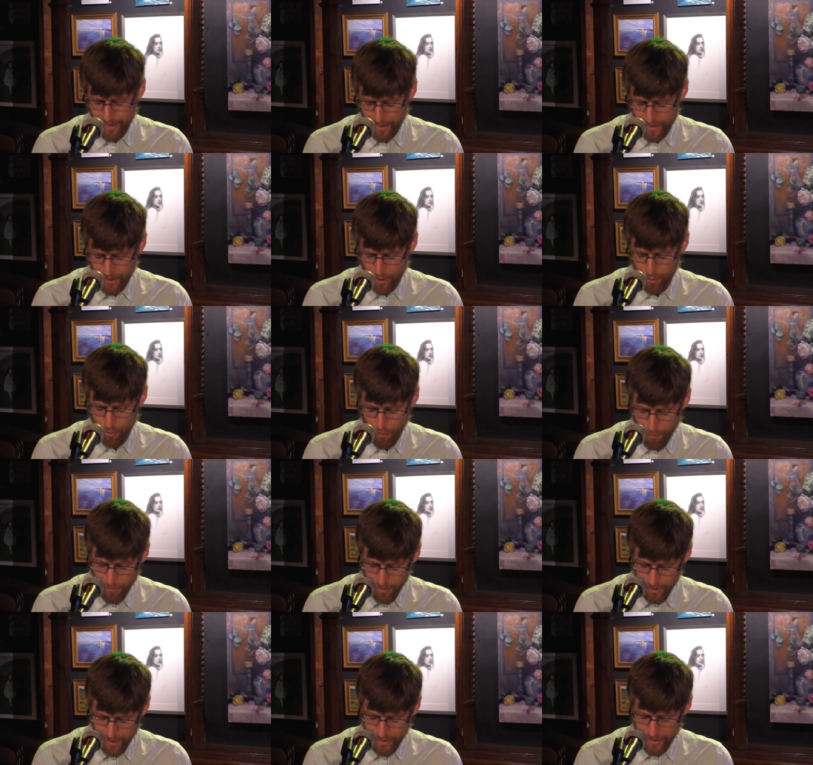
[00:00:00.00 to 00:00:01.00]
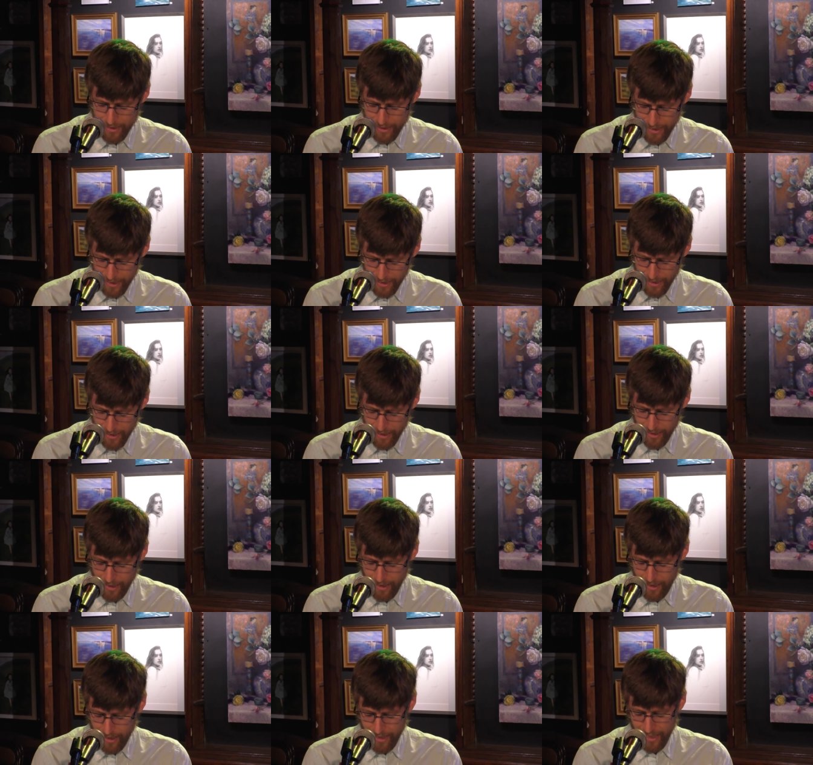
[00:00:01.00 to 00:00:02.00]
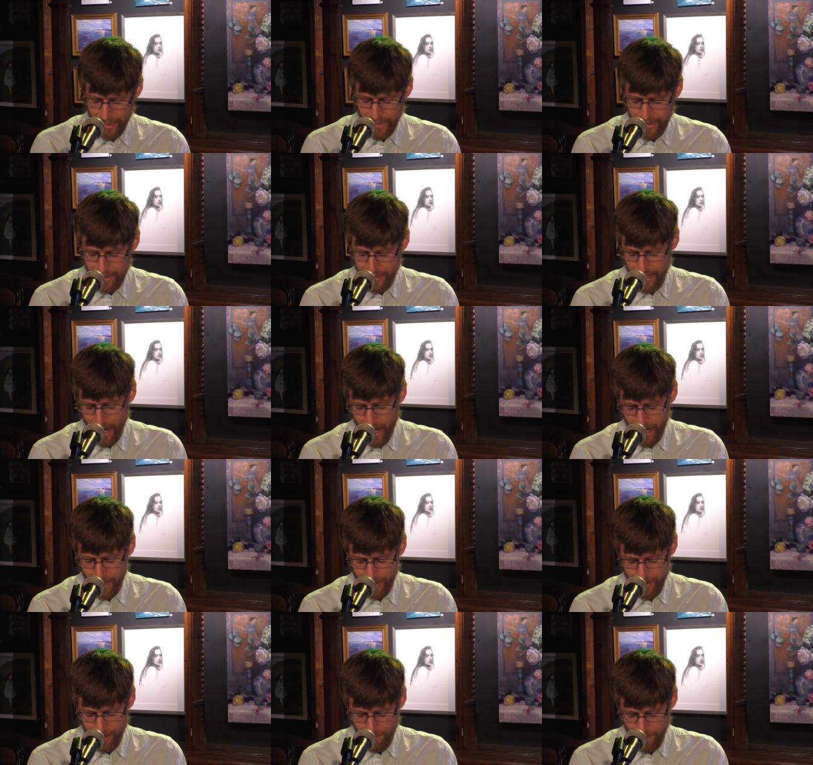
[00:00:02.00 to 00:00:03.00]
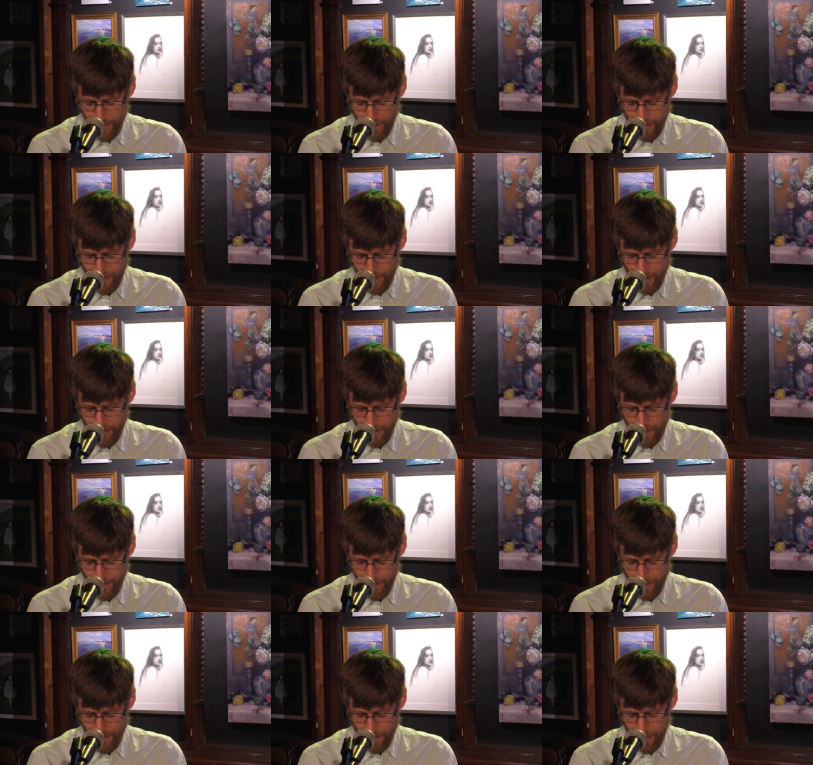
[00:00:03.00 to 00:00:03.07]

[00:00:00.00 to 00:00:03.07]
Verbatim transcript: this crumbling city the insides of